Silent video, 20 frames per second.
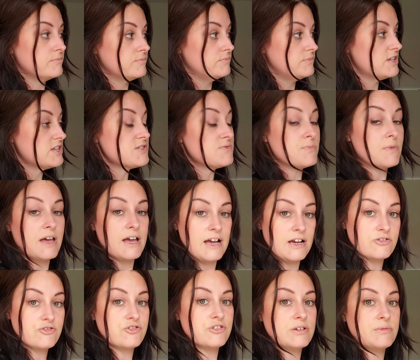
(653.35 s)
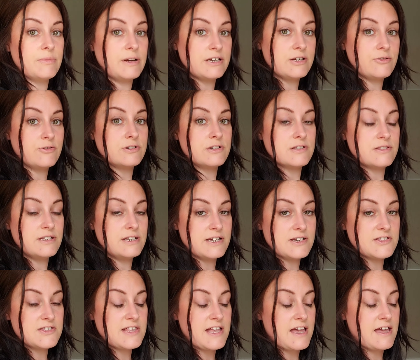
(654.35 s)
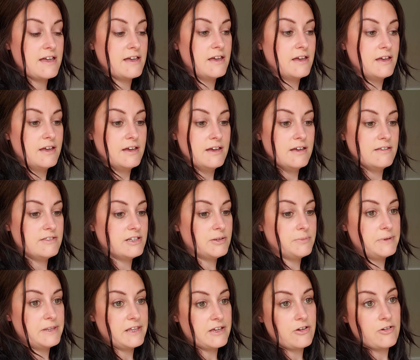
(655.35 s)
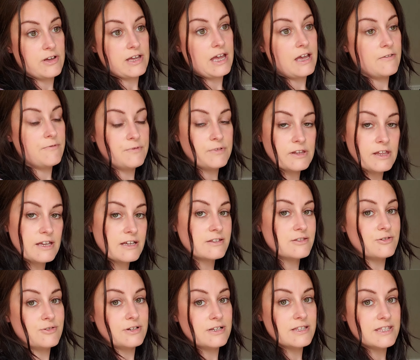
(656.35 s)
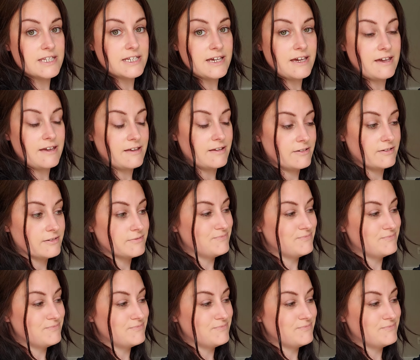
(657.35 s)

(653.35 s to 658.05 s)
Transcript: This actually might go into the next day and then I'll be like, okay, I feel like doing it today.